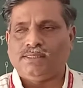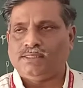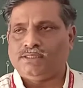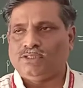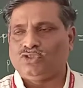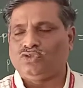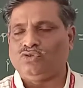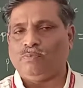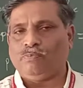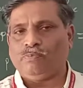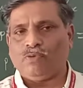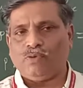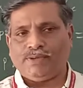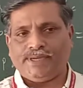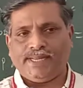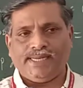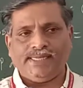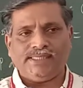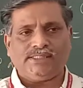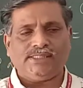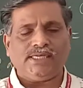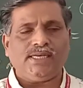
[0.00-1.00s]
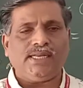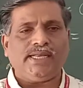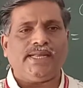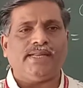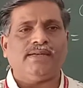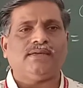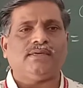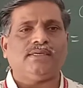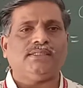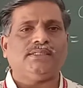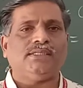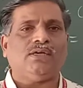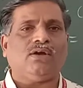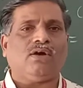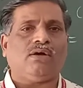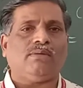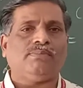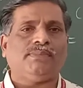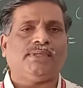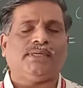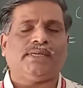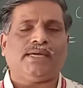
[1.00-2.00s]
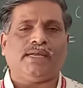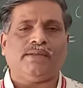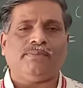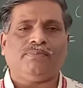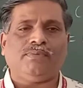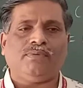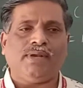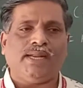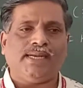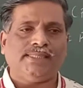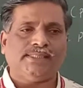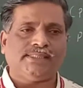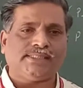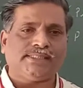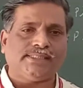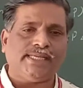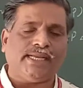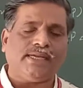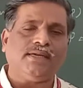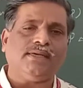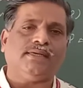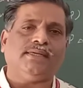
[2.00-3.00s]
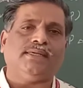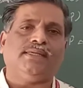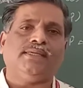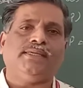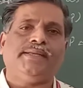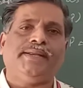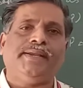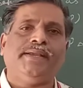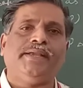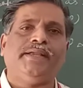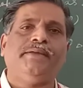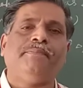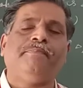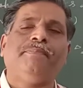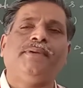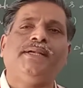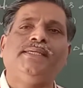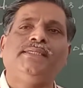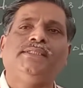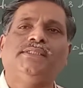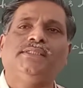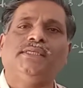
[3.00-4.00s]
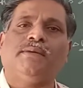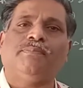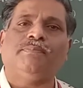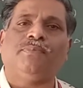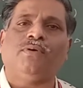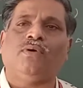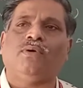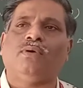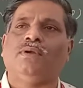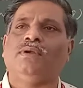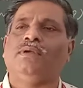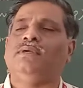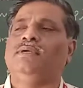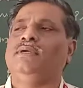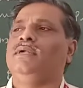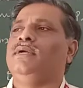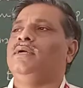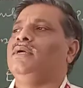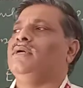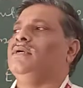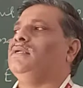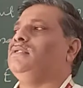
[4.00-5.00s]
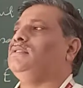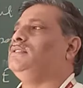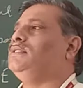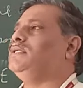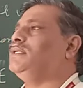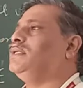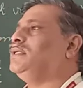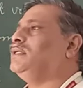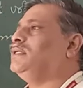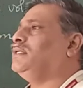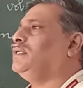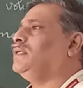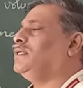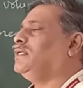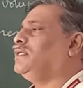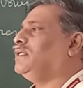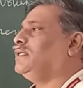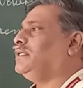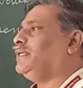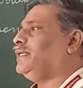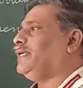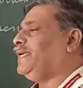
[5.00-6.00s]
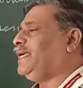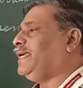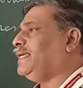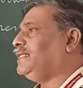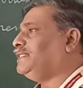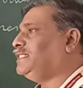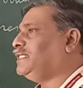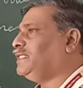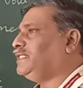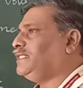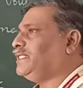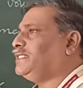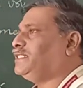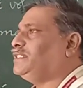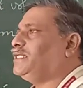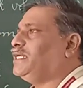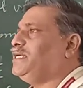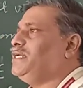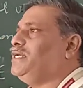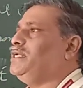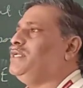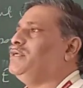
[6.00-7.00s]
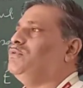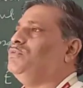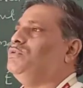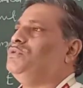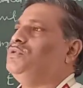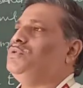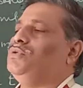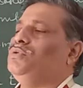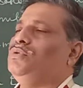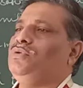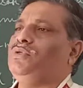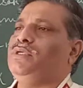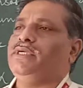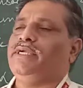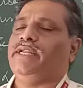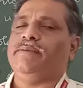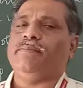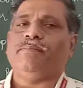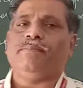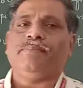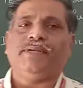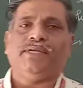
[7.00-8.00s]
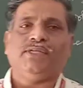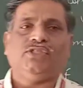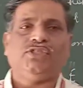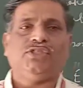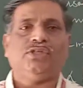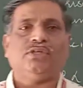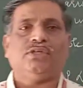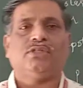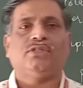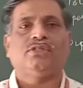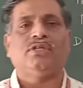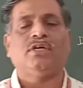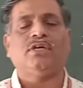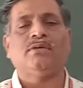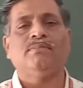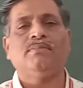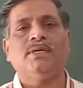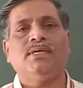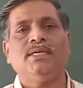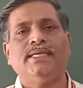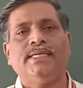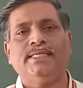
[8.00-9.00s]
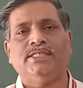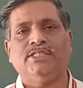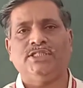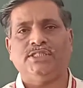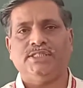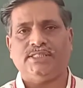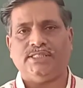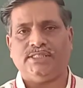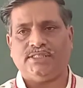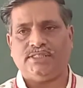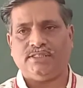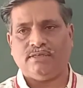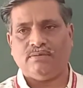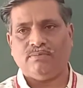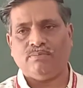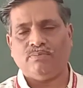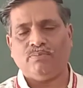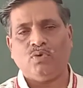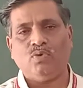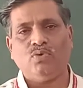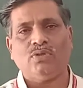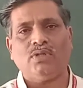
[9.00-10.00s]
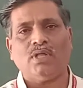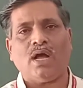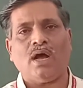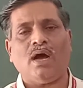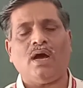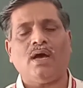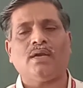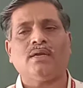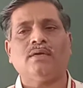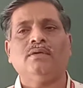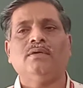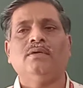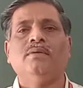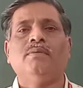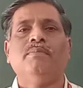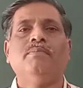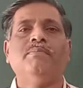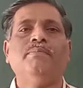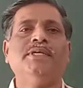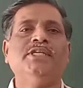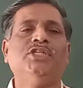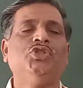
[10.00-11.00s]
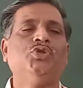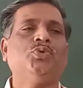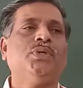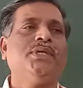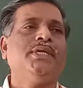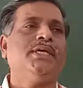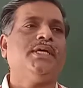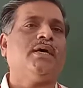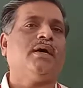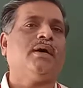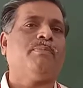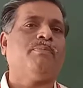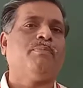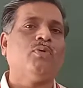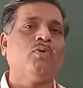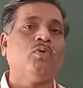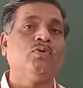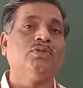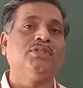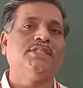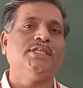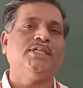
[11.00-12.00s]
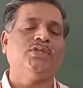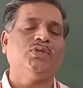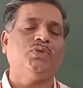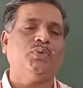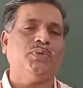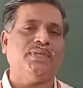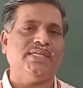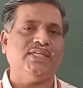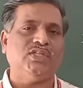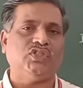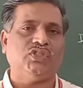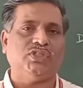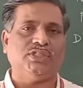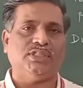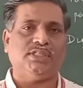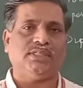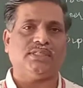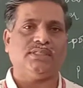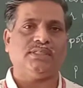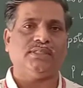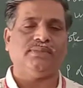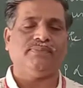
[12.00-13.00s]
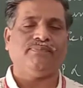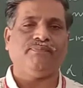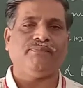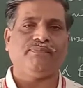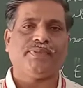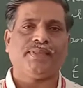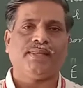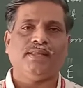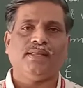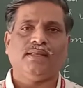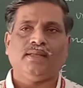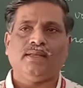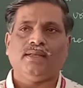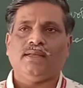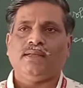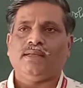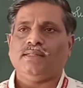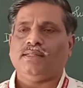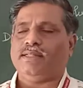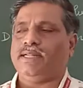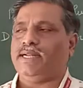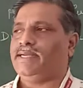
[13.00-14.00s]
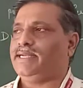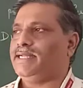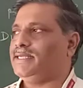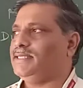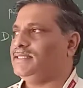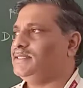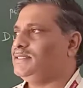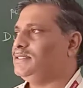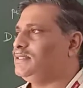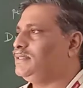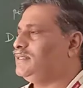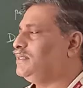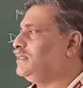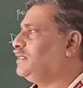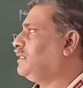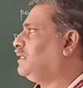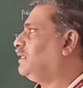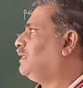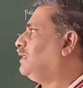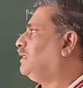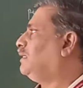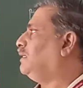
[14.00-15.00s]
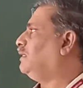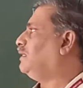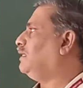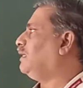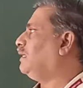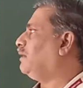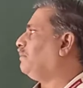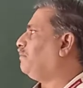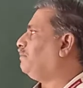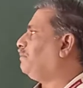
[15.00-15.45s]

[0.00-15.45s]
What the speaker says: So potential energy of the dipole, and second, it depends upon the agitation due to temperature, thermal agitation. Both are mutually opposite to each other. That is, the